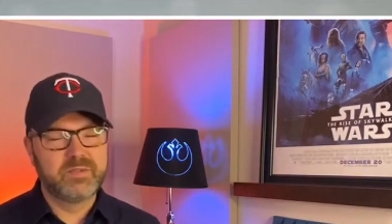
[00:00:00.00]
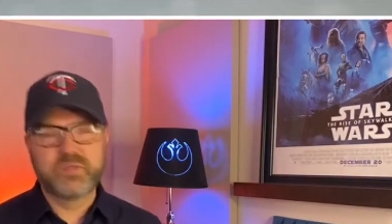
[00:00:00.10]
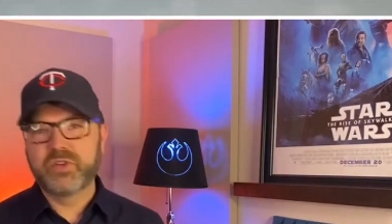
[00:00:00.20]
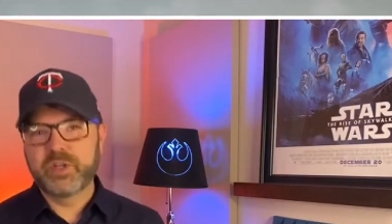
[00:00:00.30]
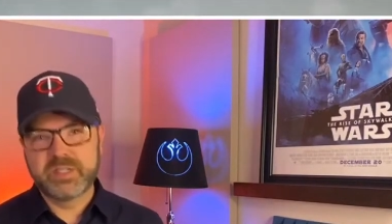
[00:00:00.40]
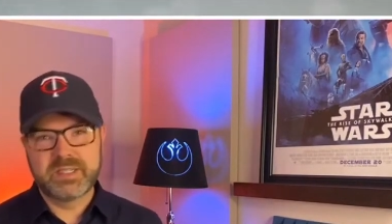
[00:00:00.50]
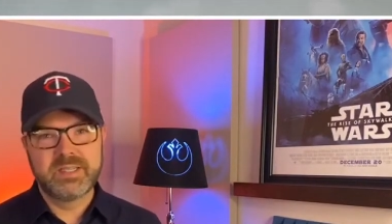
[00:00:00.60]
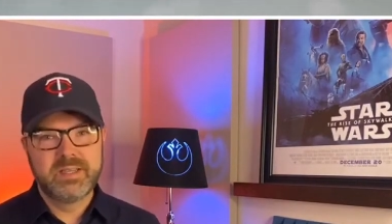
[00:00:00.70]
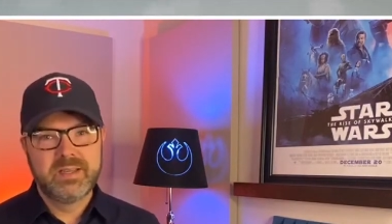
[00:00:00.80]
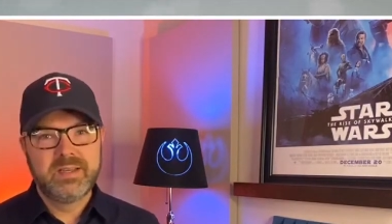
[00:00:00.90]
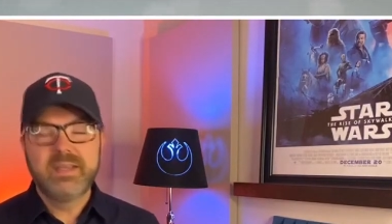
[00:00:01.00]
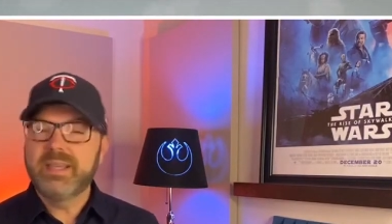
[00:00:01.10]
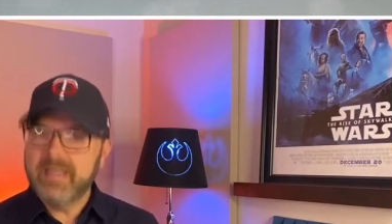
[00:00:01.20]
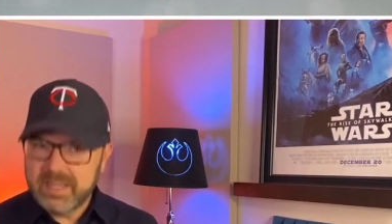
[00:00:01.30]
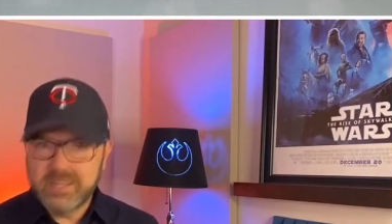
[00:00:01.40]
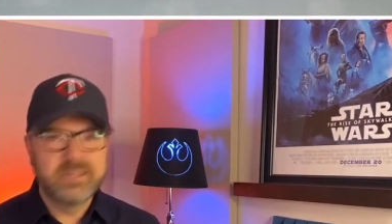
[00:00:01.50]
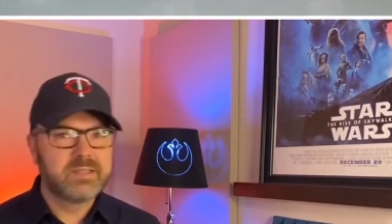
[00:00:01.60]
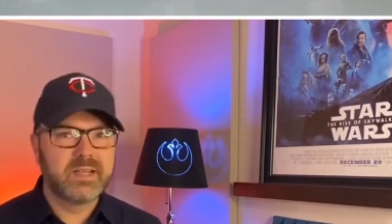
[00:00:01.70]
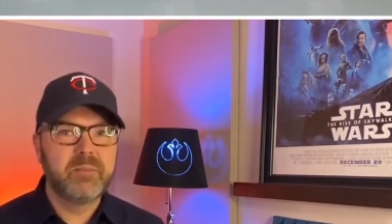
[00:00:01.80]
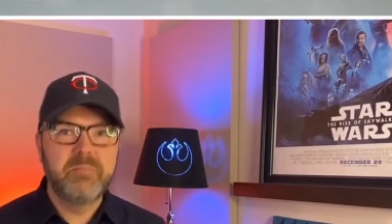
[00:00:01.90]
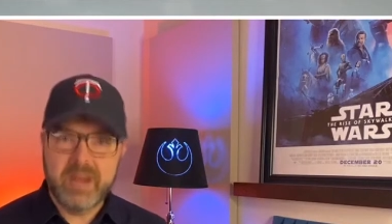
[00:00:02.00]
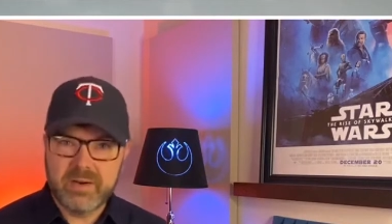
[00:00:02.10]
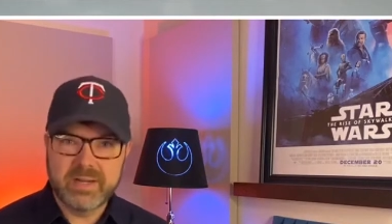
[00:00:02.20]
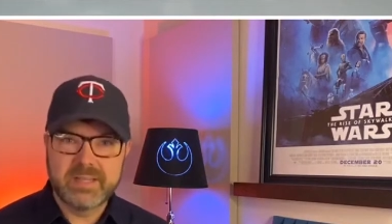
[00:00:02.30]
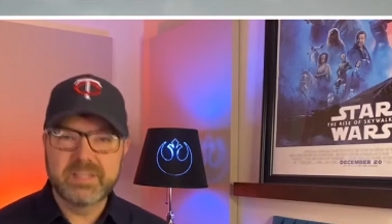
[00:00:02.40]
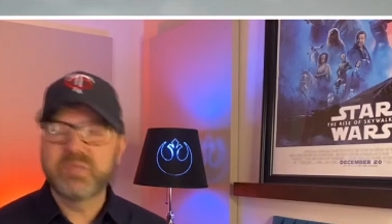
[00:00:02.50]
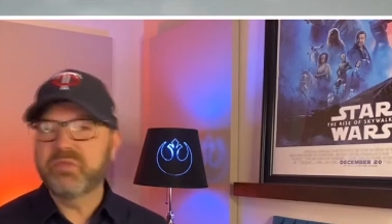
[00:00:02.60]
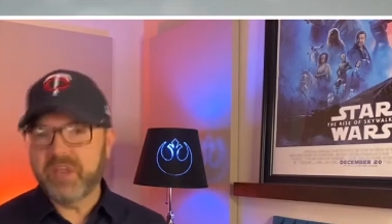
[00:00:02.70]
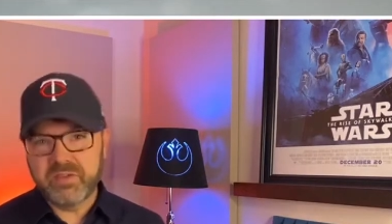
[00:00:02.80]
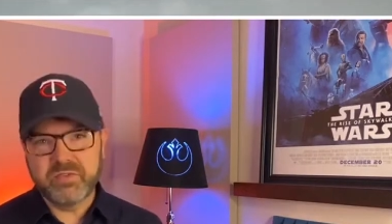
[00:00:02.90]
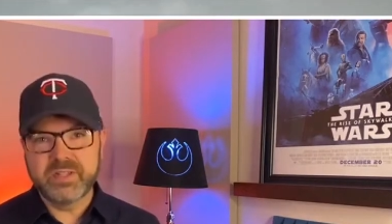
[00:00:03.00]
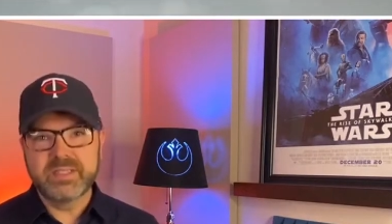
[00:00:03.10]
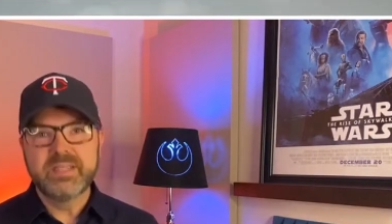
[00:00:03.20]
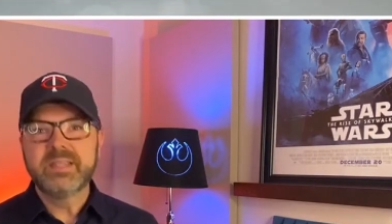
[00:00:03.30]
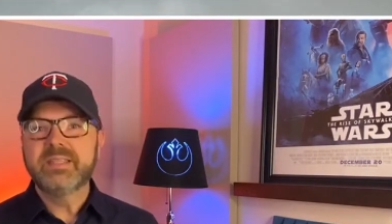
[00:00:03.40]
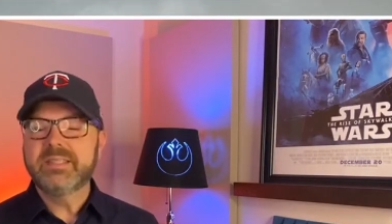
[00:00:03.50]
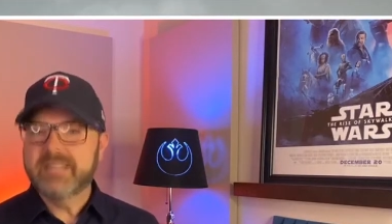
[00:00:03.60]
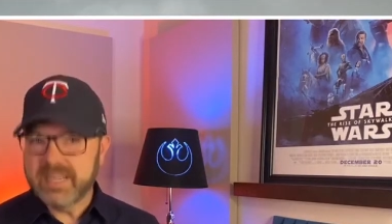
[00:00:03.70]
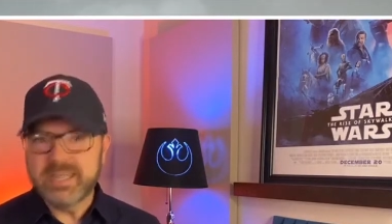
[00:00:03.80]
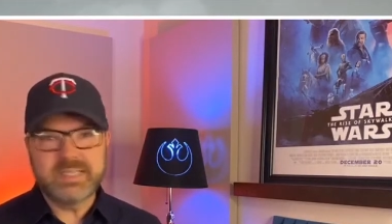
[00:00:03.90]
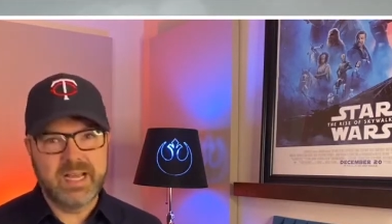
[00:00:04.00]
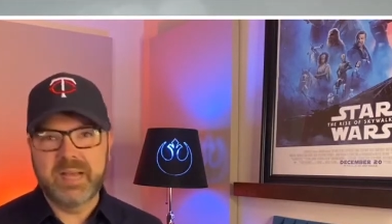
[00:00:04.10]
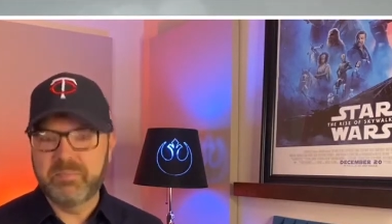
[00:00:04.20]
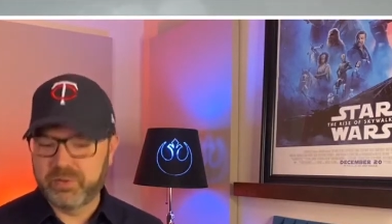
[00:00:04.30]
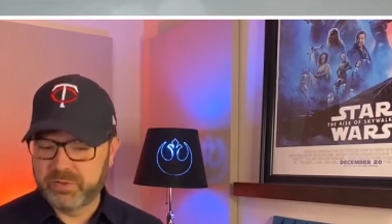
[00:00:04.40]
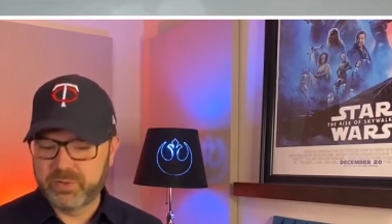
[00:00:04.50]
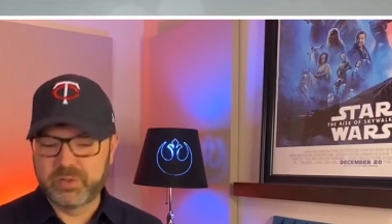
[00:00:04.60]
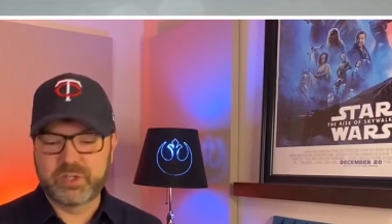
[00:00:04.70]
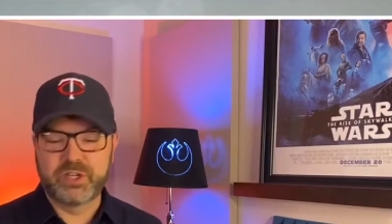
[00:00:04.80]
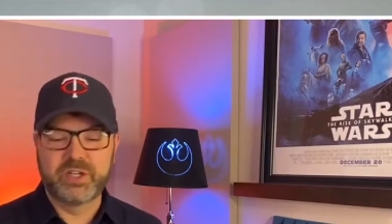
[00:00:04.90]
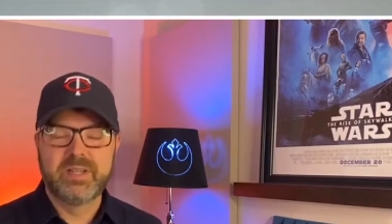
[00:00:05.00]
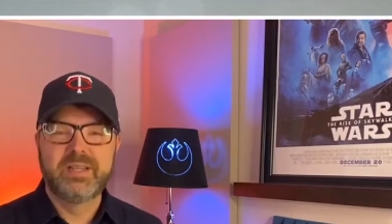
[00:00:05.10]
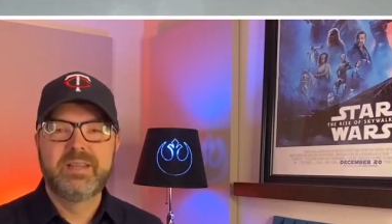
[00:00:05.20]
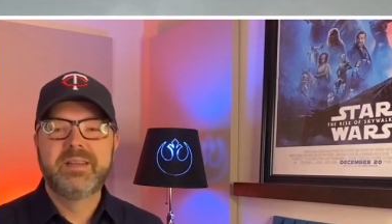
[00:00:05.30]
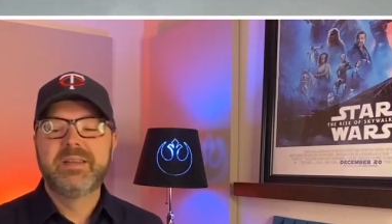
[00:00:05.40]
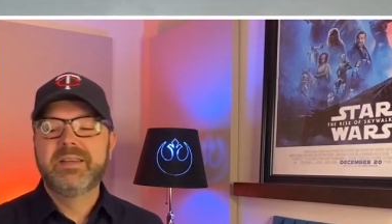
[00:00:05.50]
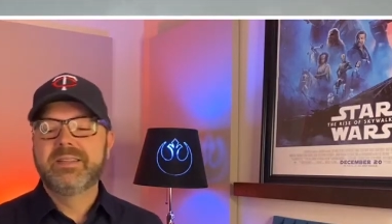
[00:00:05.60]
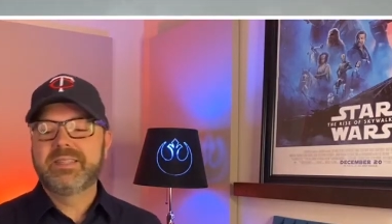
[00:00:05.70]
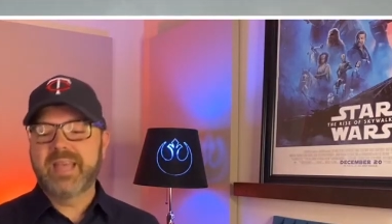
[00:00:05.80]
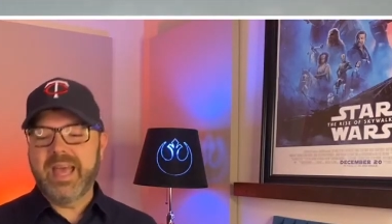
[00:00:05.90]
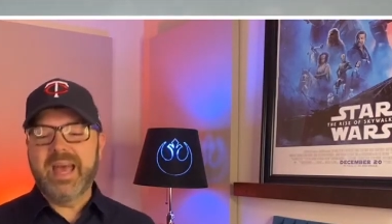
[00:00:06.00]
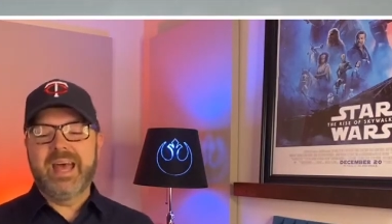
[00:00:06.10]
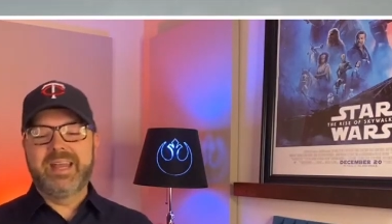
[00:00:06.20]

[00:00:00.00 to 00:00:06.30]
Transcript: First, he is America's favorite daytime producer, Ted,